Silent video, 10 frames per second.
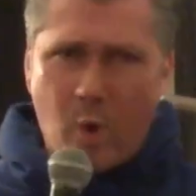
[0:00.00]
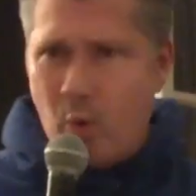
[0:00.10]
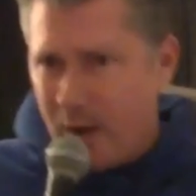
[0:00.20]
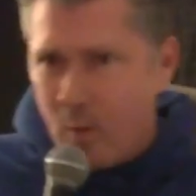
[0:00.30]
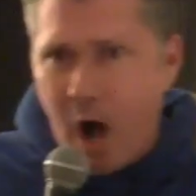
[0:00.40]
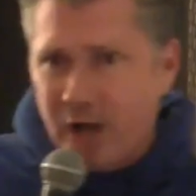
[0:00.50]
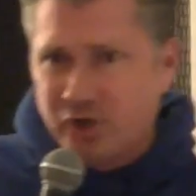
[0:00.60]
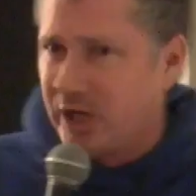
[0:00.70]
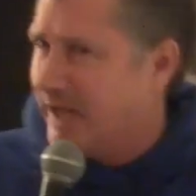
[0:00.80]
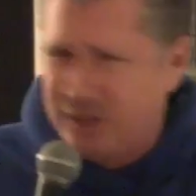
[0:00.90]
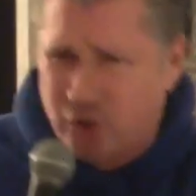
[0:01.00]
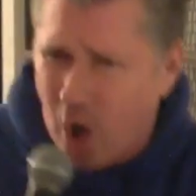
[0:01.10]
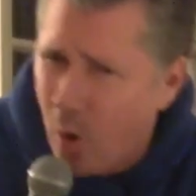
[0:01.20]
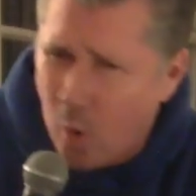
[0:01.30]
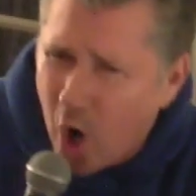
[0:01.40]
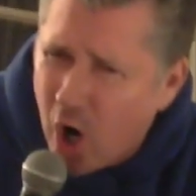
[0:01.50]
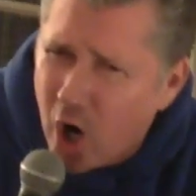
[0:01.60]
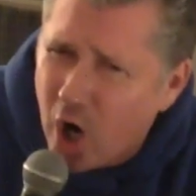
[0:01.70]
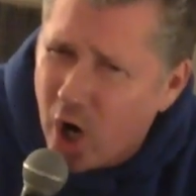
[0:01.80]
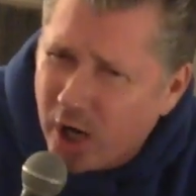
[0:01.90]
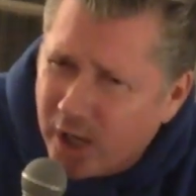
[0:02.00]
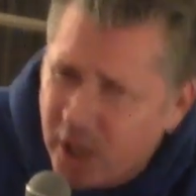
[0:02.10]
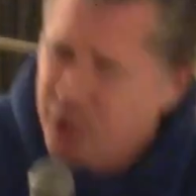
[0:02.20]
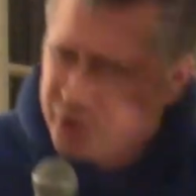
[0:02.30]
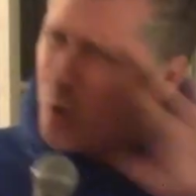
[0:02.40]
Well, we watch it. It don't work.